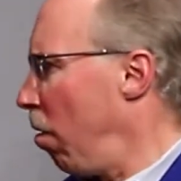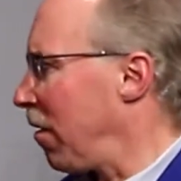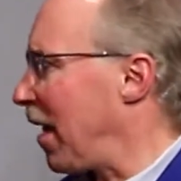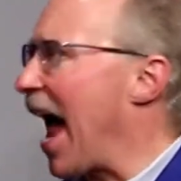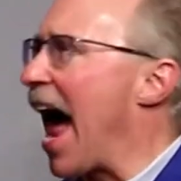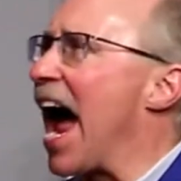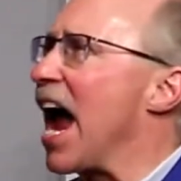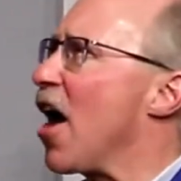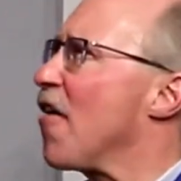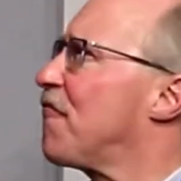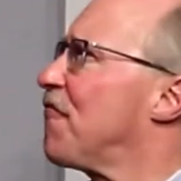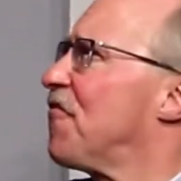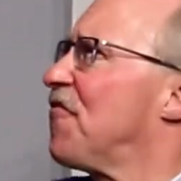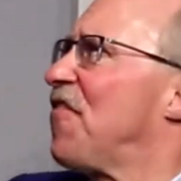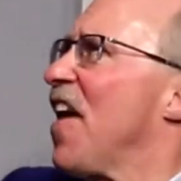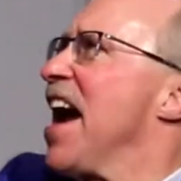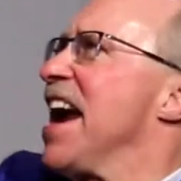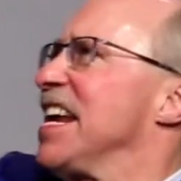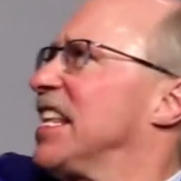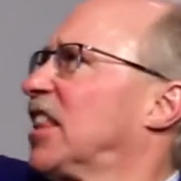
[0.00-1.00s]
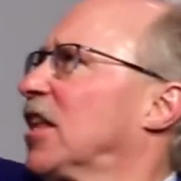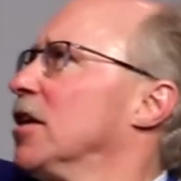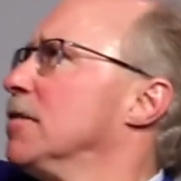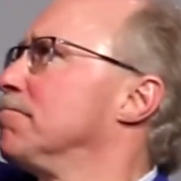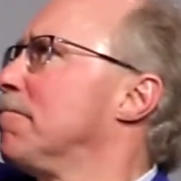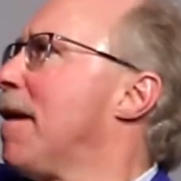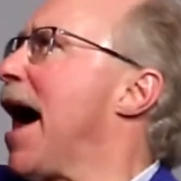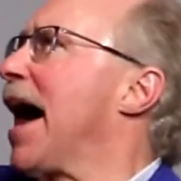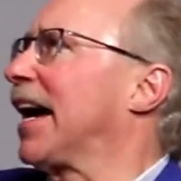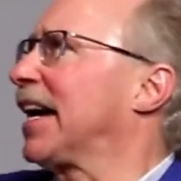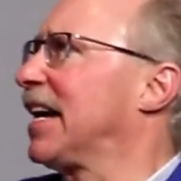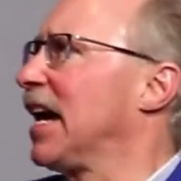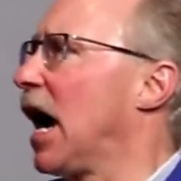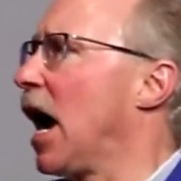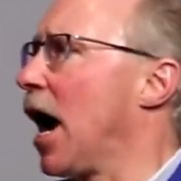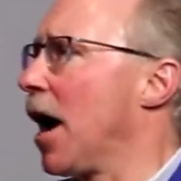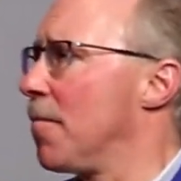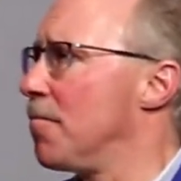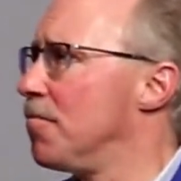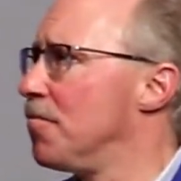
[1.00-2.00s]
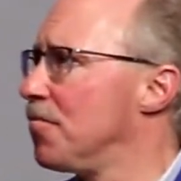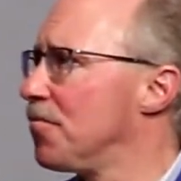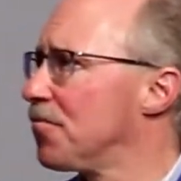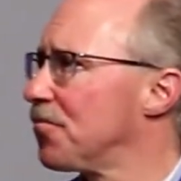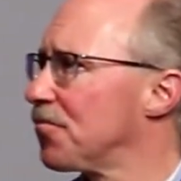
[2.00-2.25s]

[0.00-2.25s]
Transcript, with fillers: I have faith in my God.